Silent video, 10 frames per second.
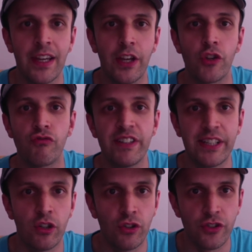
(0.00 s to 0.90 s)
has
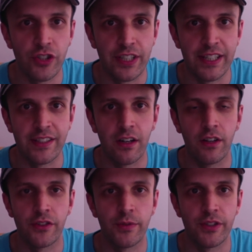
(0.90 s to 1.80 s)
relaunched it
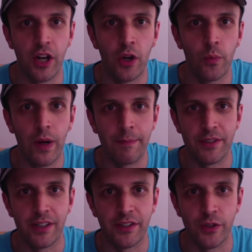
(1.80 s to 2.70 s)
onto his own
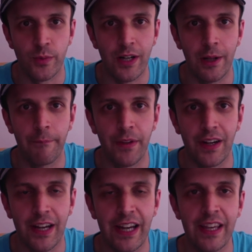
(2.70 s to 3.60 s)
website as well,
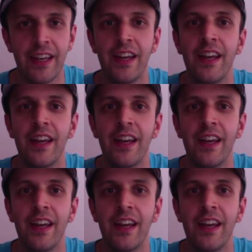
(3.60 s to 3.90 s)
okay?